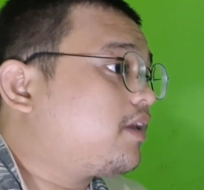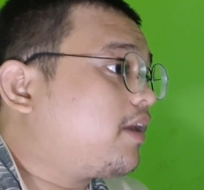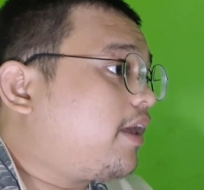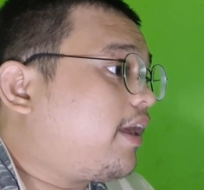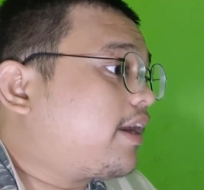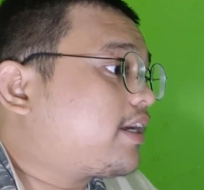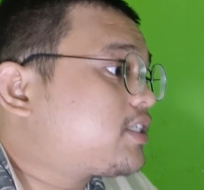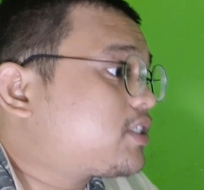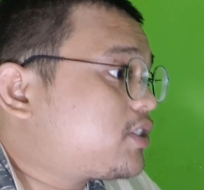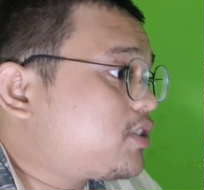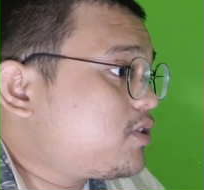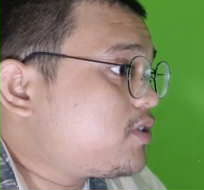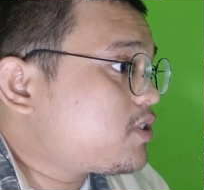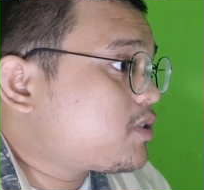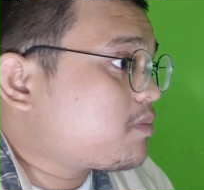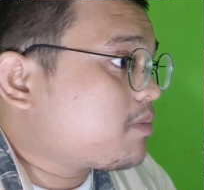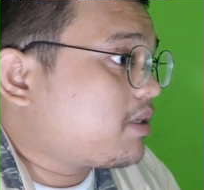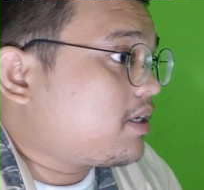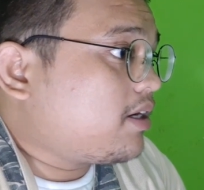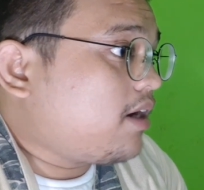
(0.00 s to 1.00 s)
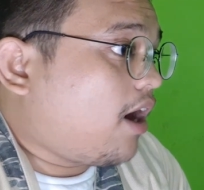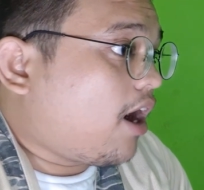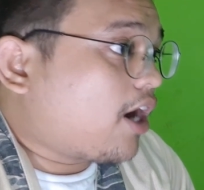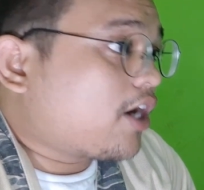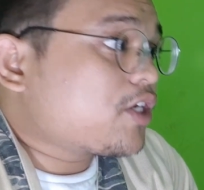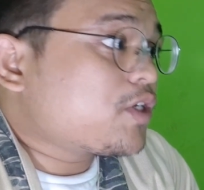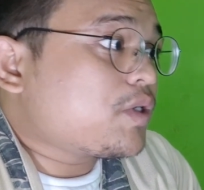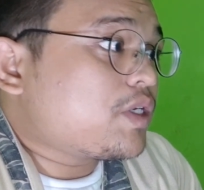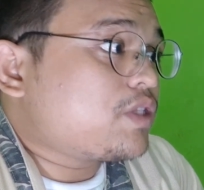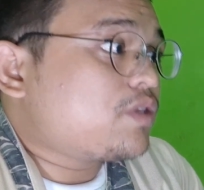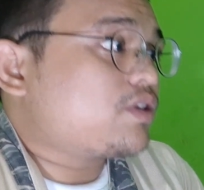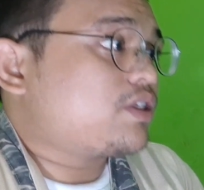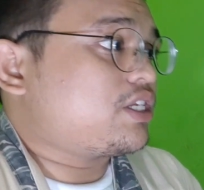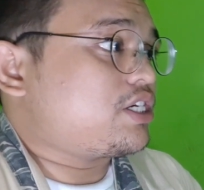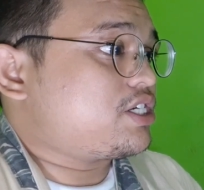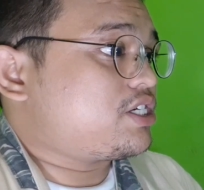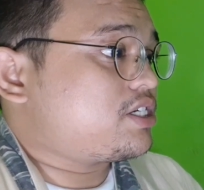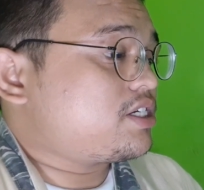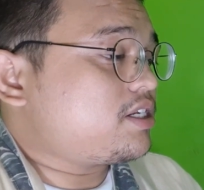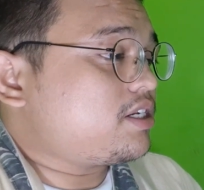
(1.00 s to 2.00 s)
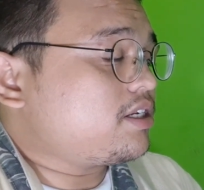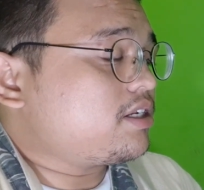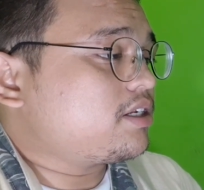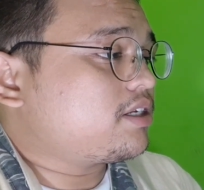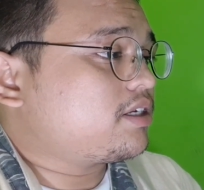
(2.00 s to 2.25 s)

Excuse me, are you Indonesian?